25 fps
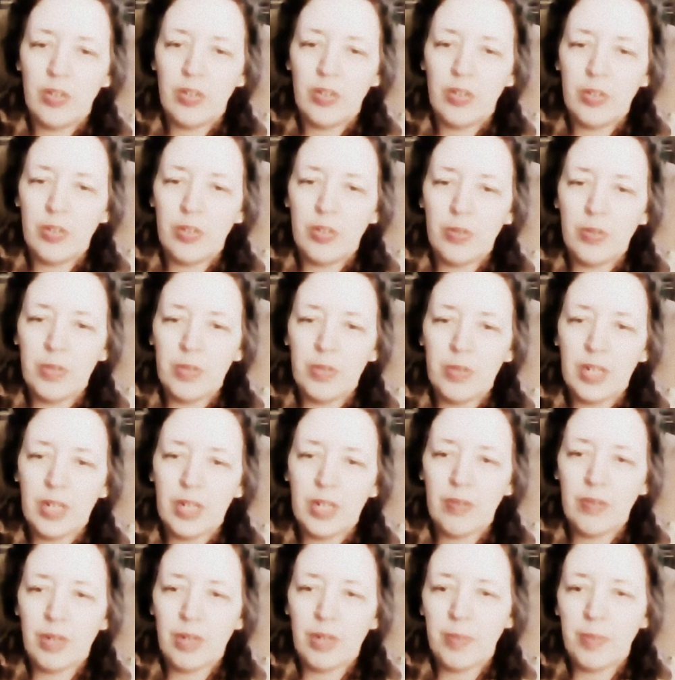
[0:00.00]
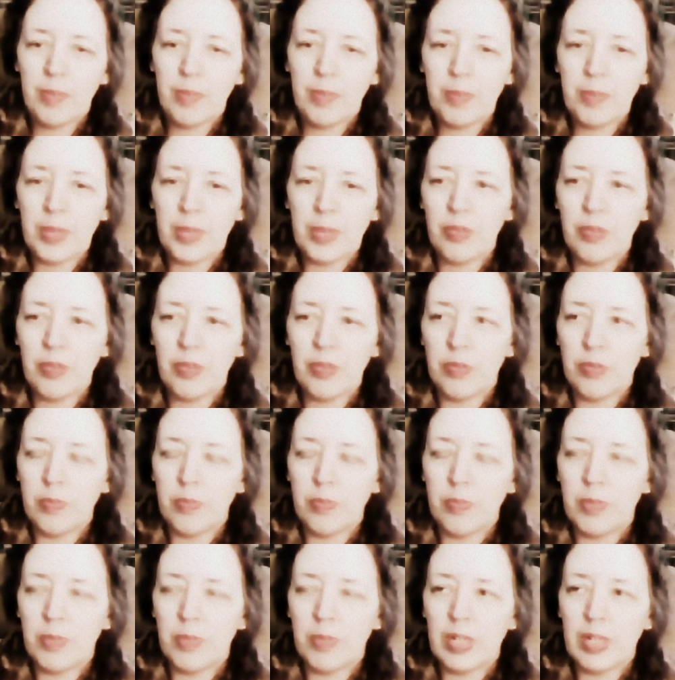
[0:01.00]
to decorate my
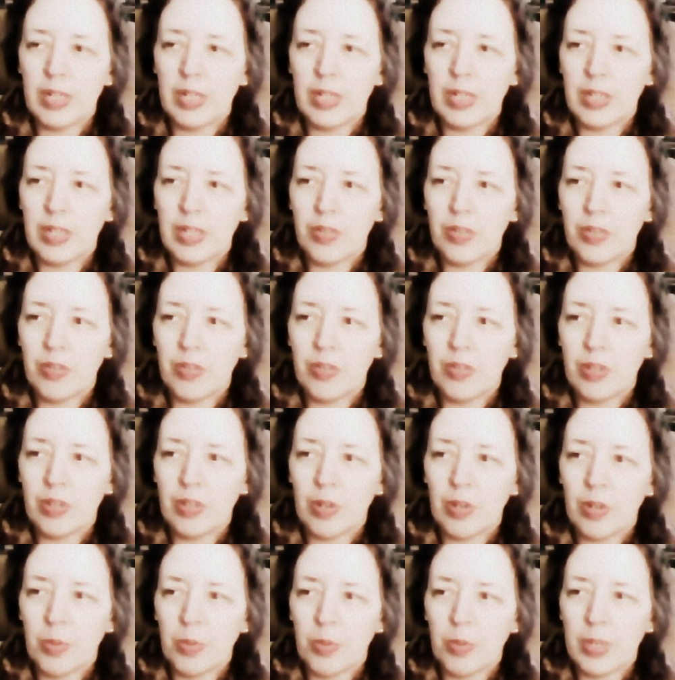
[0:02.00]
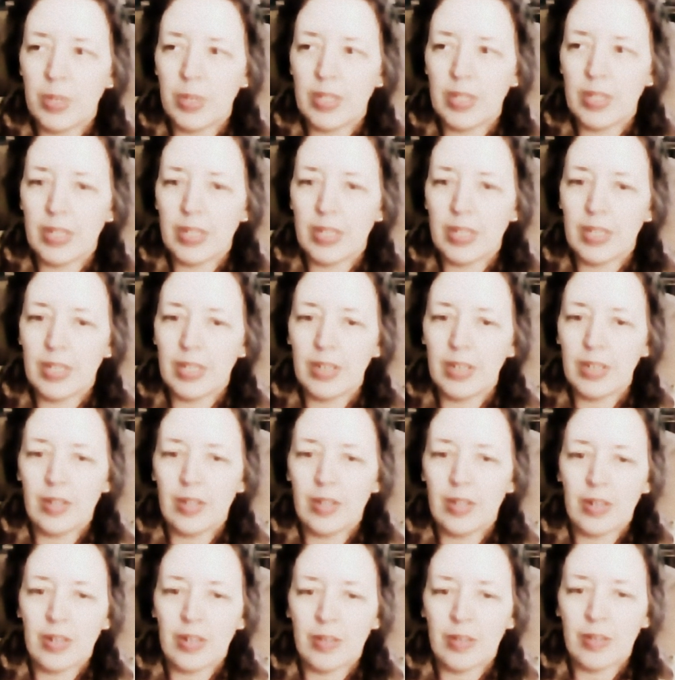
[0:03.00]
bedroom with, to sort of go with it,
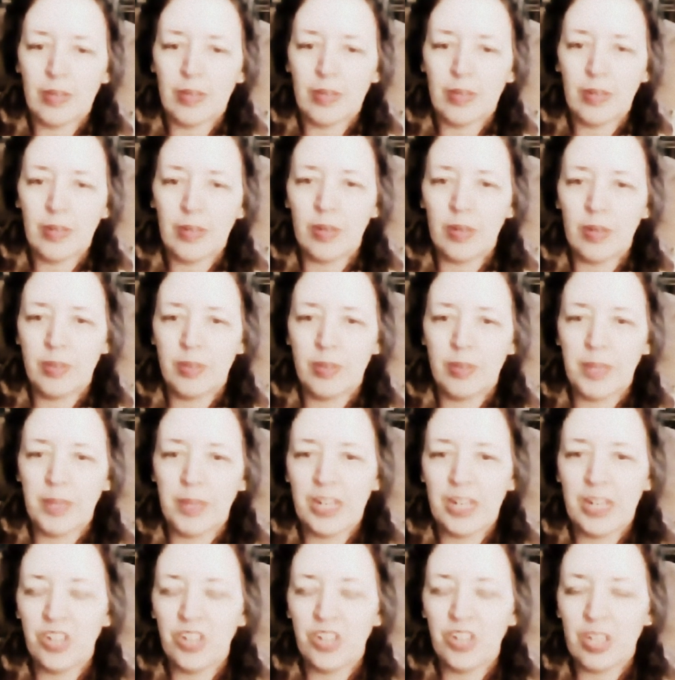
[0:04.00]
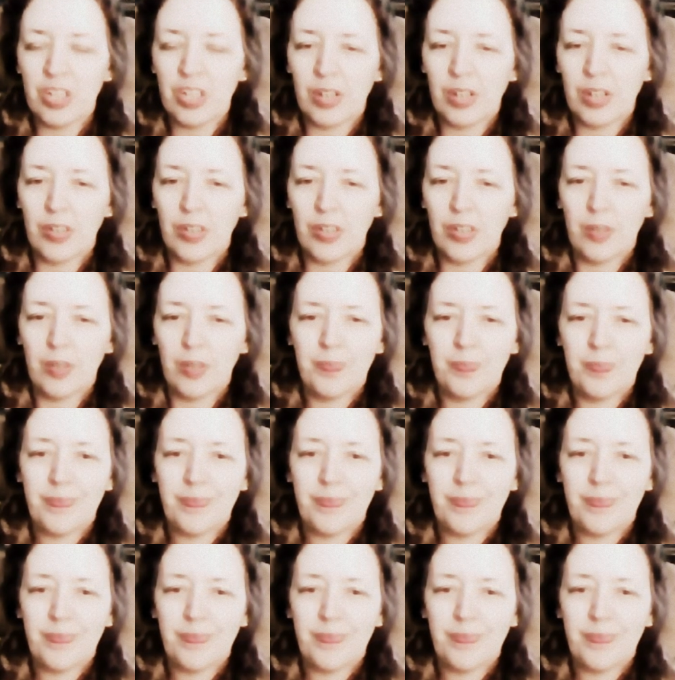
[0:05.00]
a splash of color.